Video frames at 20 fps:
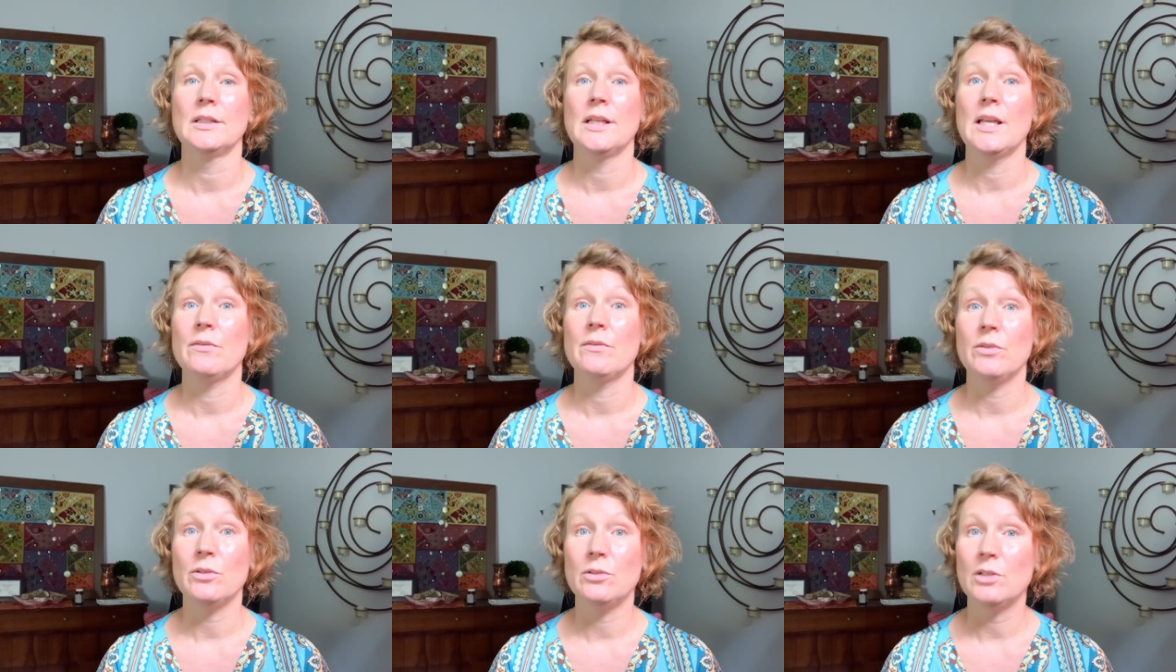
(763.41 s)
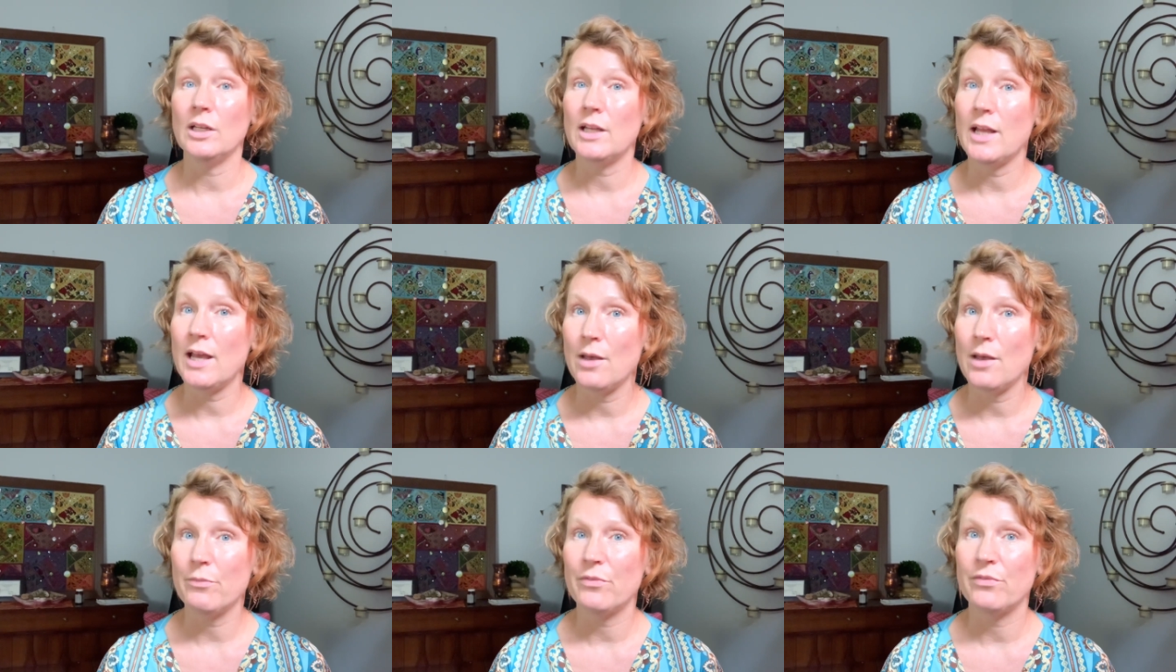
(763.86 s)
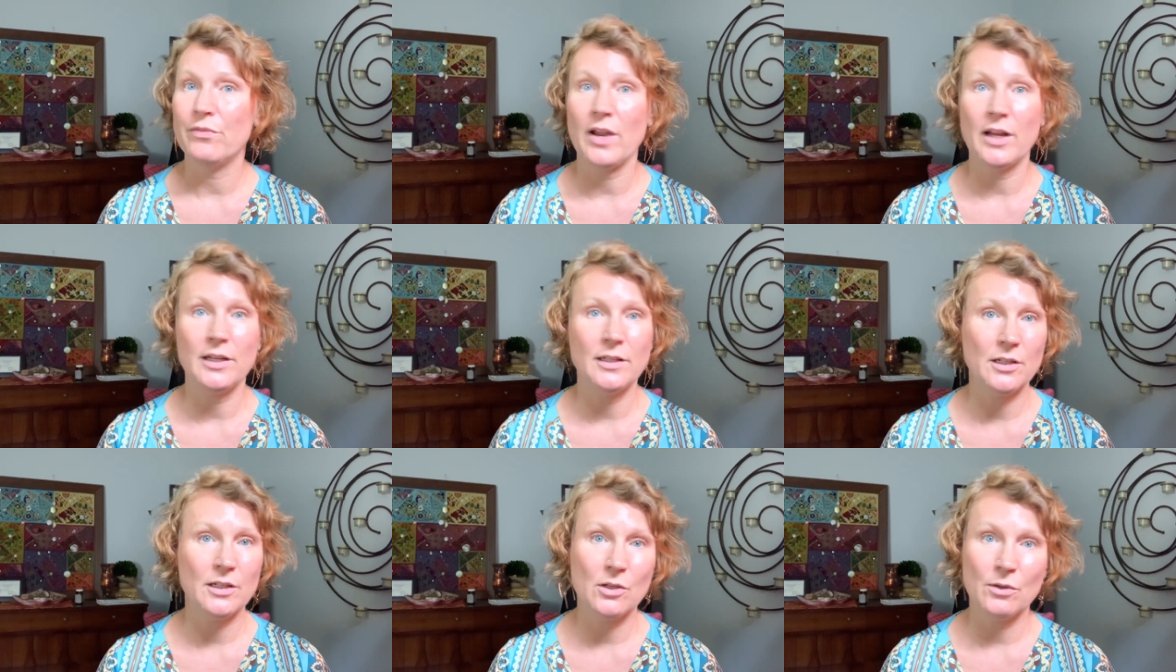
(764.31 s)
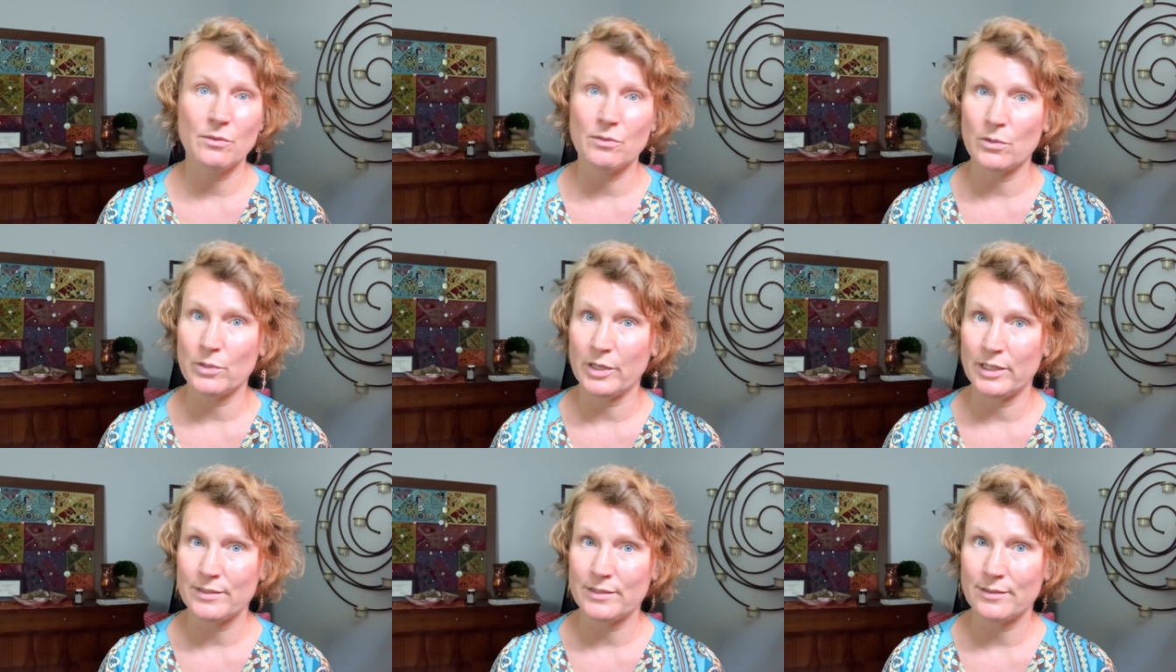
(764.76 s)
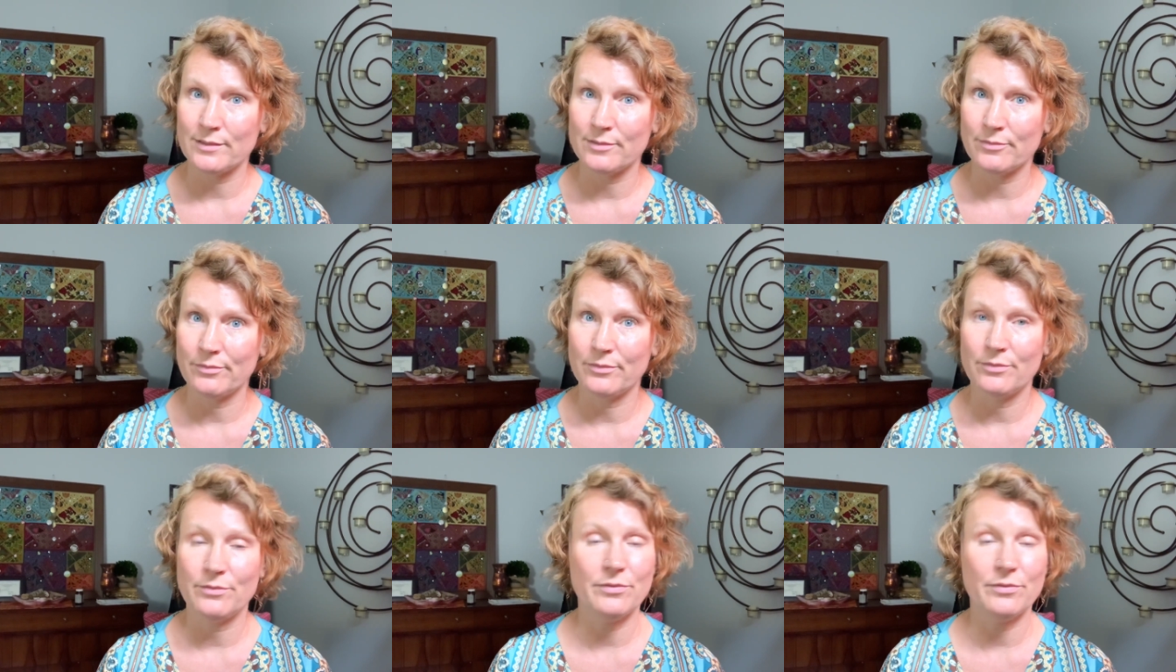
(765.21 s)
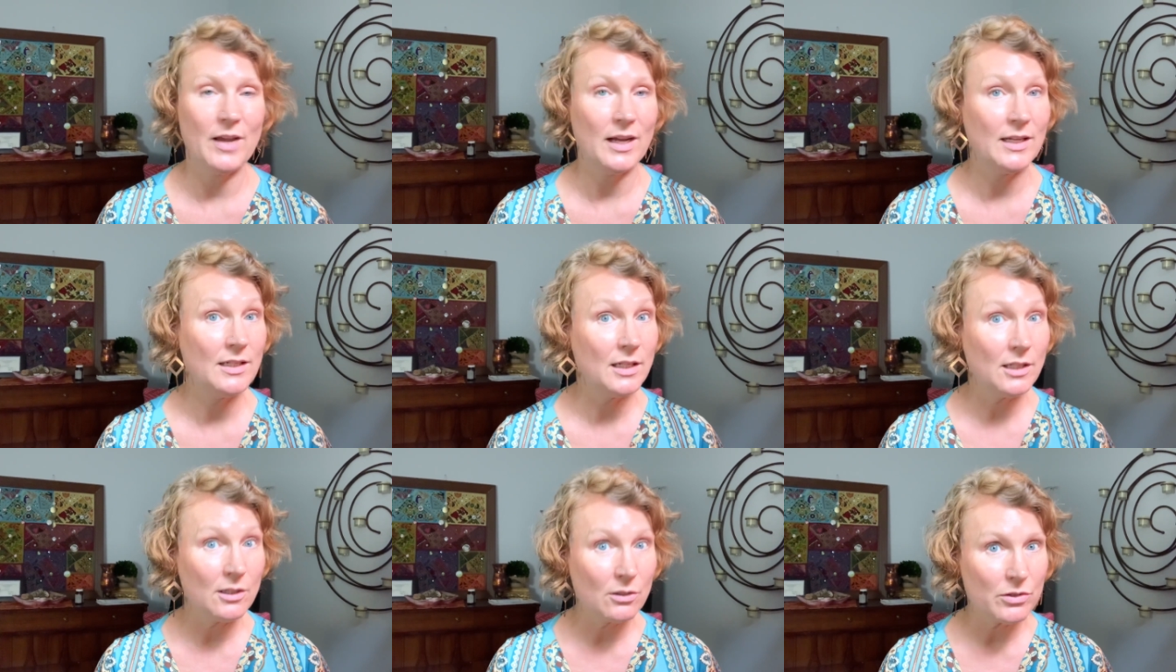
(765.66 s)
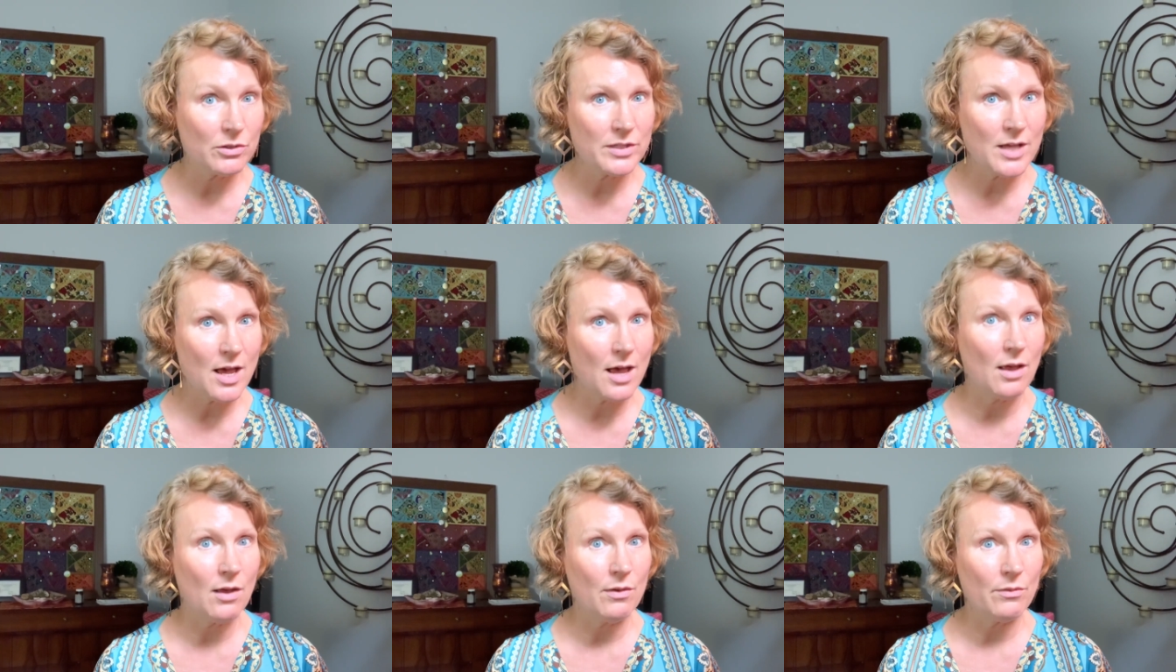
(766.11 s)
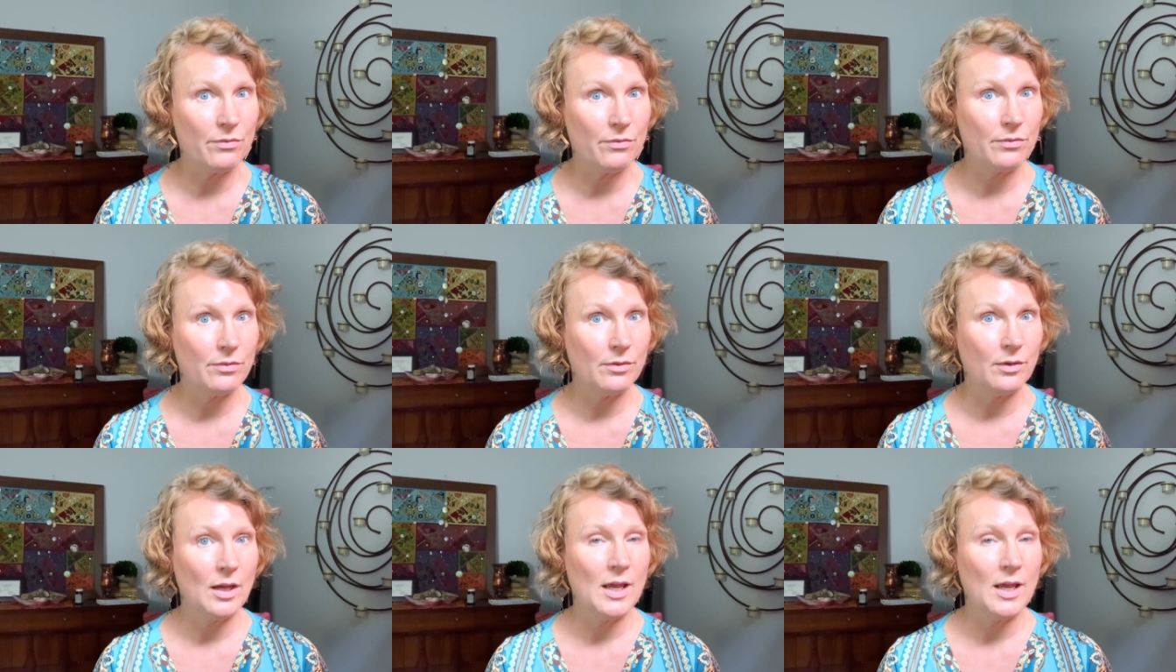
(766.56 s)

If you need help finding your voice, finding yourself,